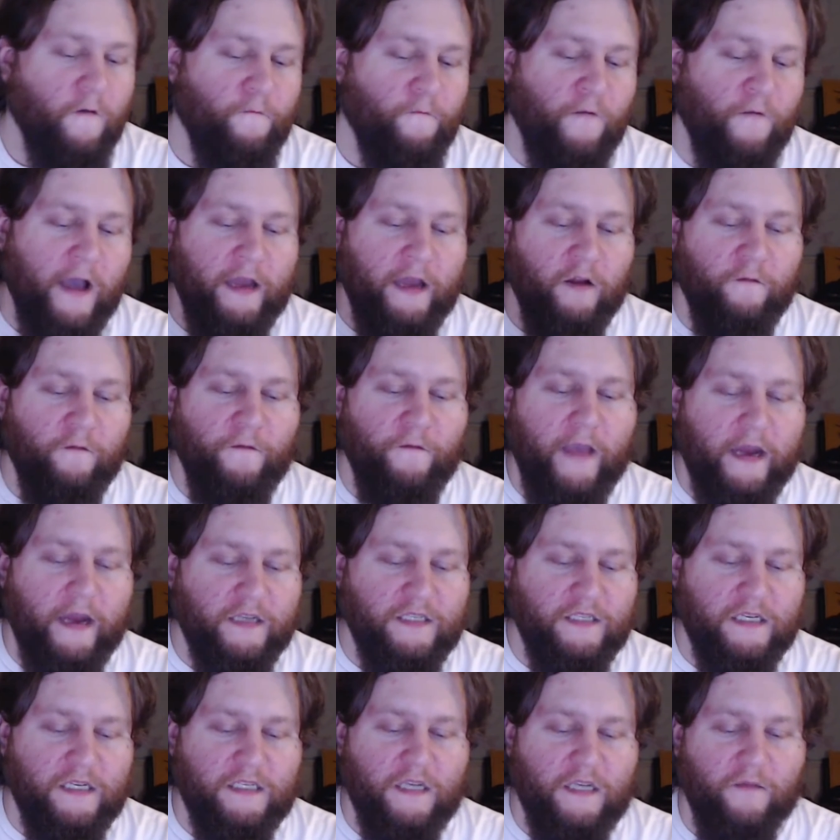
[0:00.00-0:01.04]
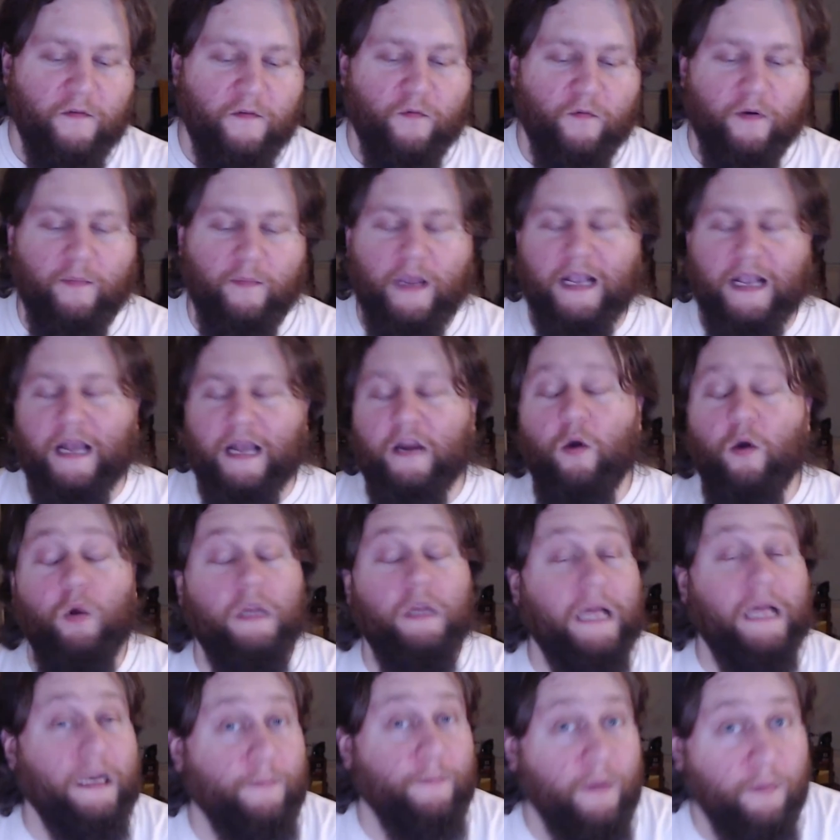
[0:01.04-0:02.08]
Final Fantasy 7 Remake. I know a
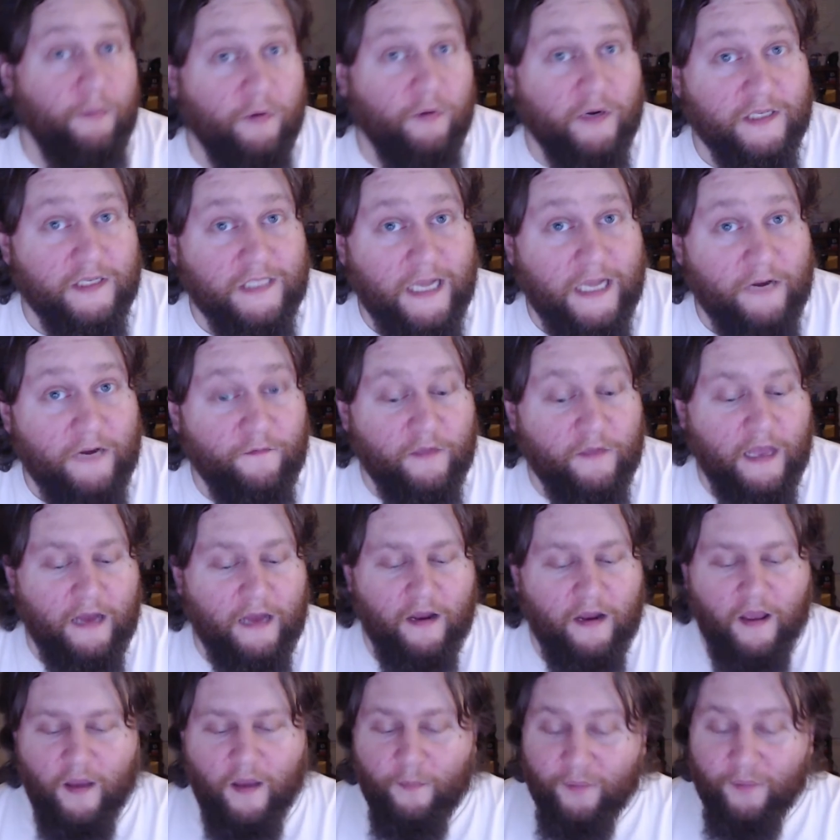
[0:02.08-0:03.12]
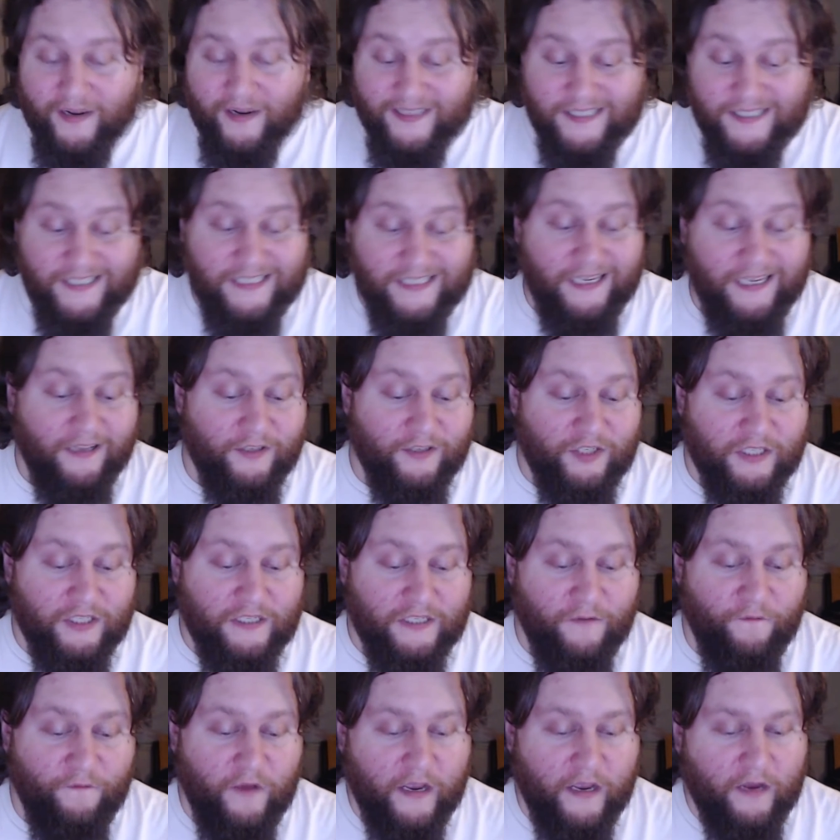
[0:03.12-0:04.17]
lot of people are excited for that, but it's still
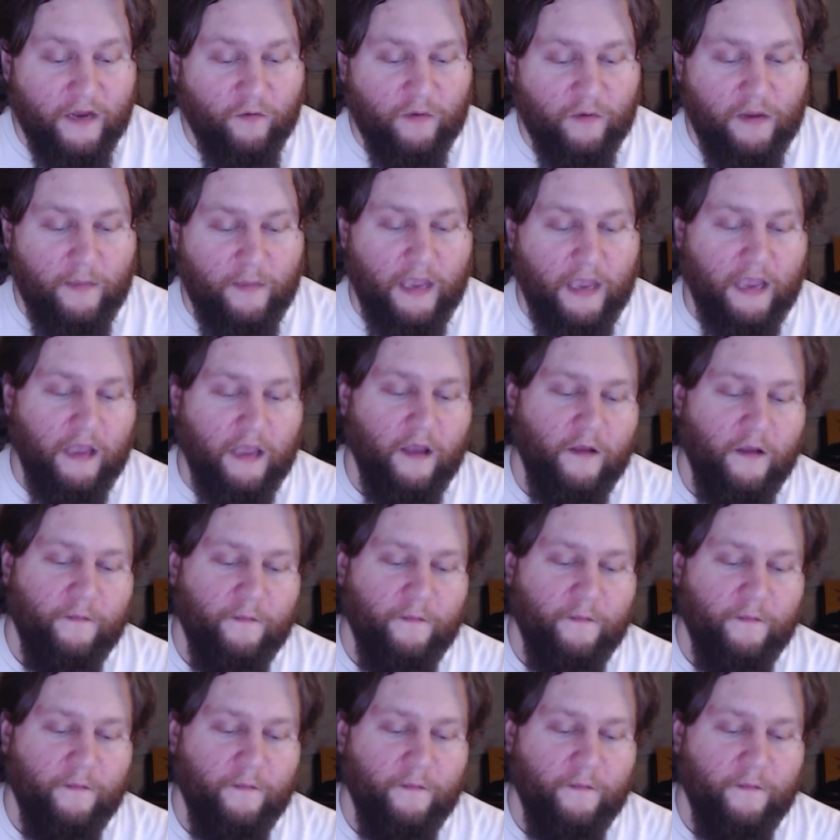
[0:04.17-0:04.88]
just a fucking remake.